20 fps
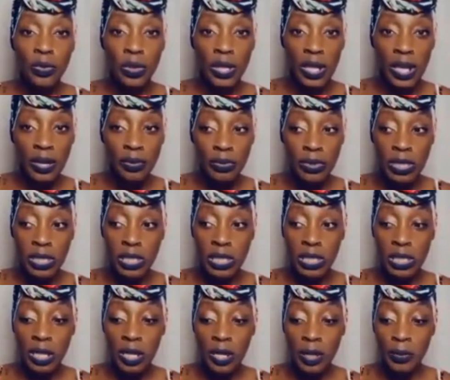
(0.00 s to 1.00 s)
when I was
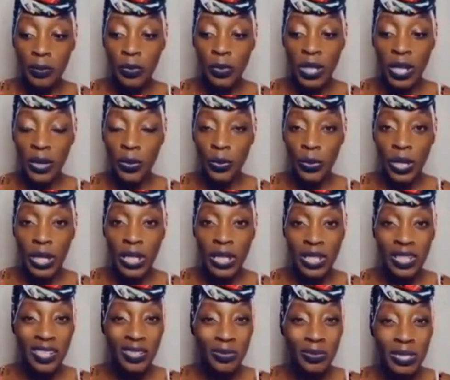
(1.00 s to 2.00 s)
um, when I
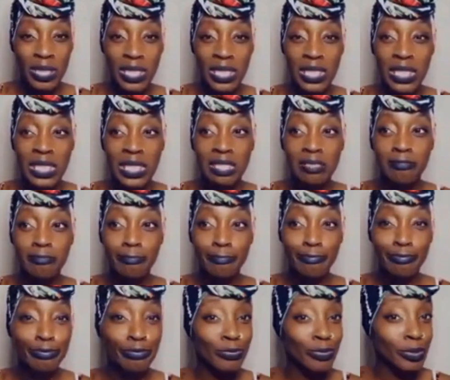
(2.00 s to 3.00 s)
went, and it was
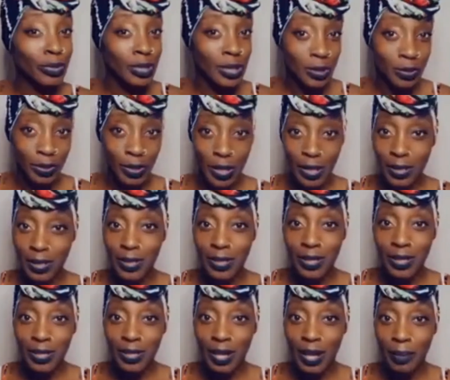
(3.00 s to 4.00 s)
pretty
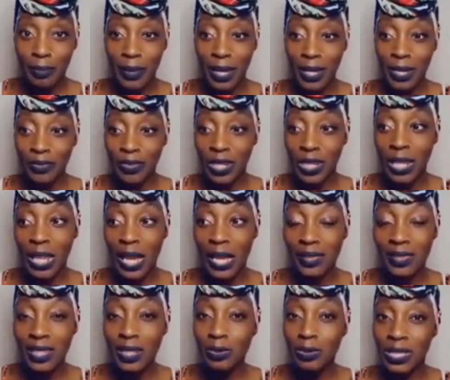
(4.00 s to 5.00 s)
pricey. I'm not even
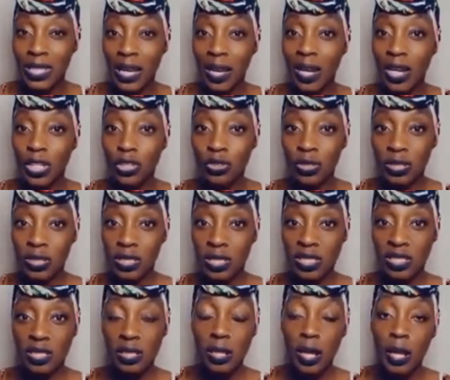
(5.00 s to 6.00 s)
I think it was like
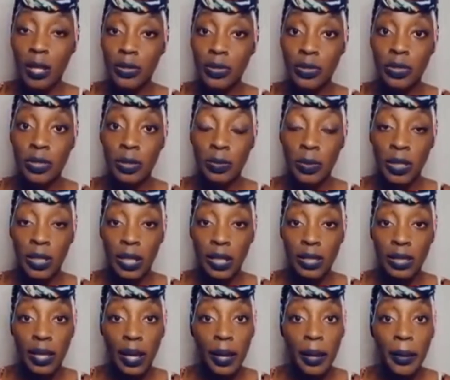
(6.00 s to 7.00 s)
160 dollars, something
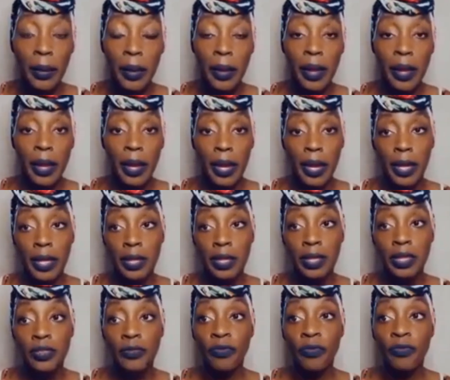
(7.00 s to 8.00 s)
like that. And
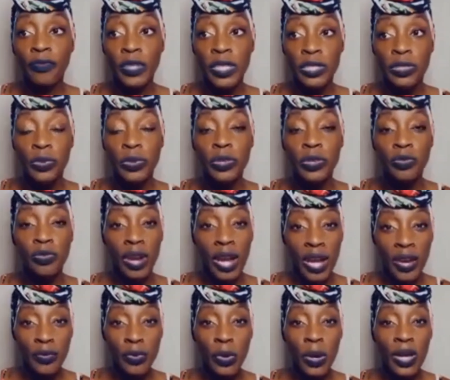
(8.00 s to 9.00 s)
then the visa on
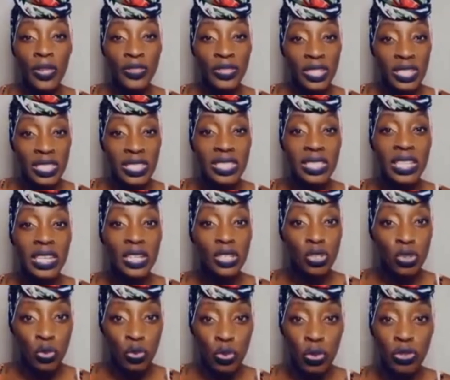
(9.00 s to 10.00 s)
arrival, I think it's
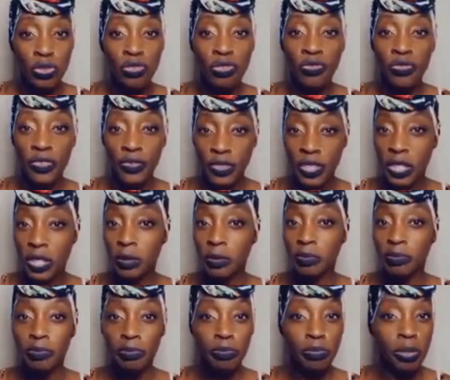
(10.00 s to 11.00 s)
like 250
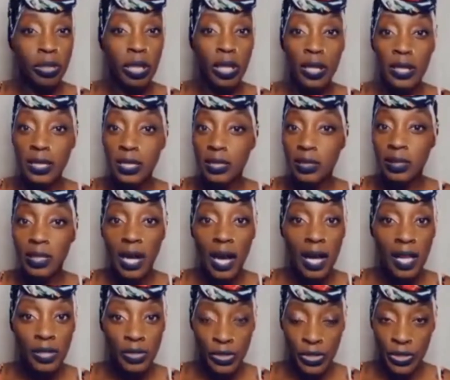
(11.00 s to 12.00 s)
plus
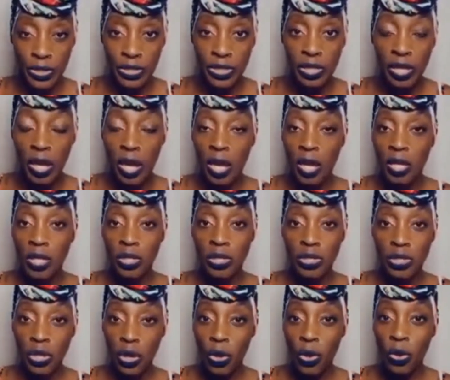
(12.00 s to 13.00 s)
dollars.
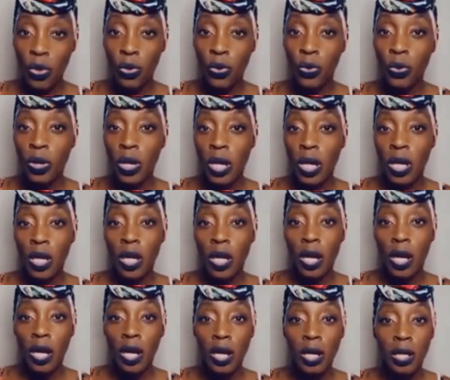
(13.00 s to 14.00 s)
So
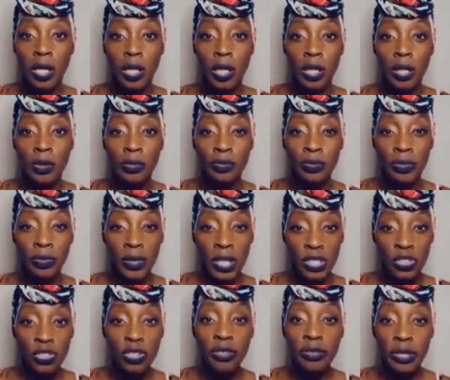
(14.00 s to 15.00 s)
um,
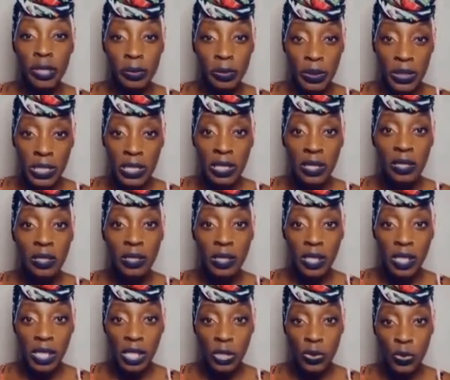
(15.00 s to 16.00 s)
Nigeria,
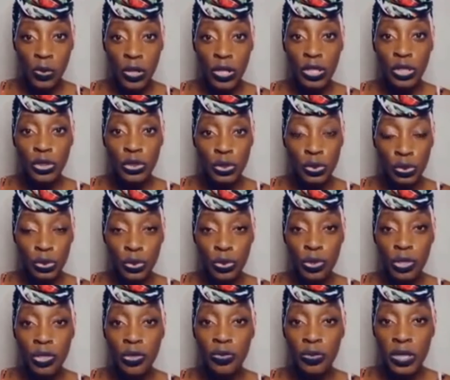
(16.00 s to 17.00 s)
particularly, you want to
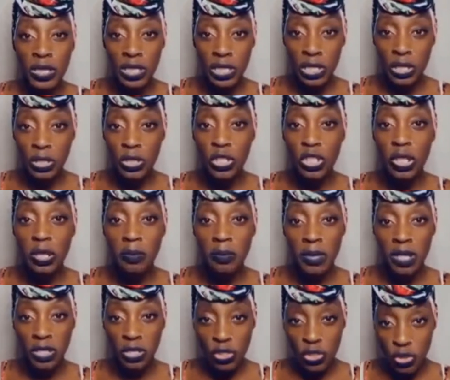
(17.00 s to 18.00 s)
do your research and
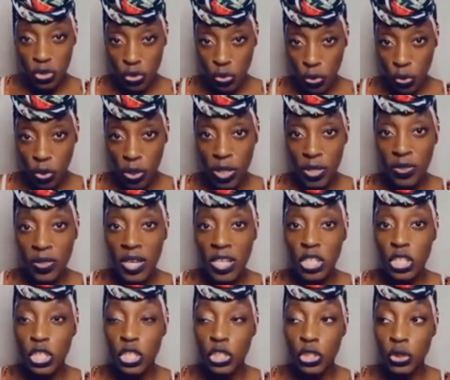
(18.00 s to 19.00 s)
make sure
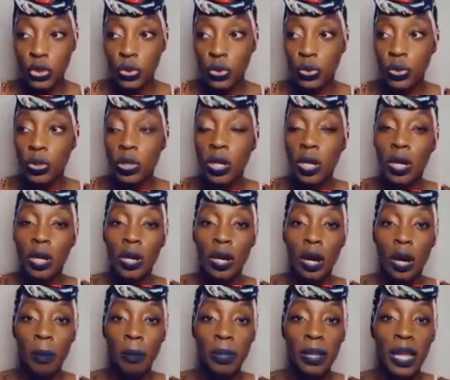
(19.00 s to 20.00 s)
that you
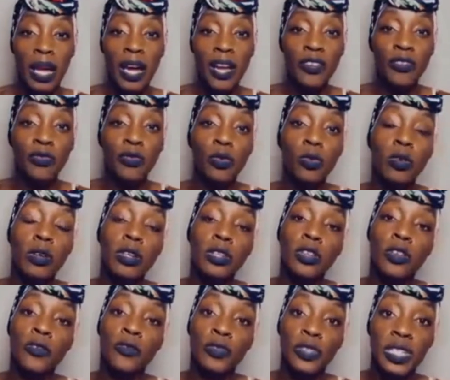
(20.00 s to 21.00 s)
apply for
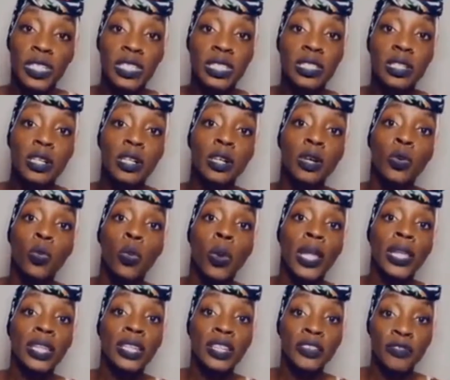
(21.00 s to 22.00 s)
your visa
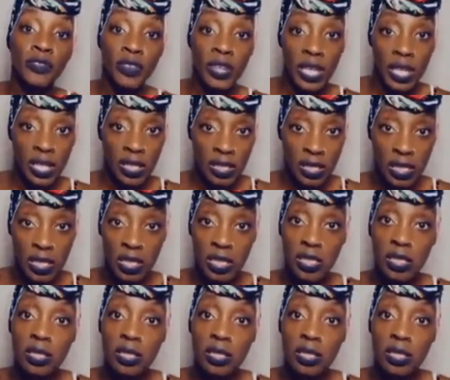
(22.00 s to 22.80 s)
well in advance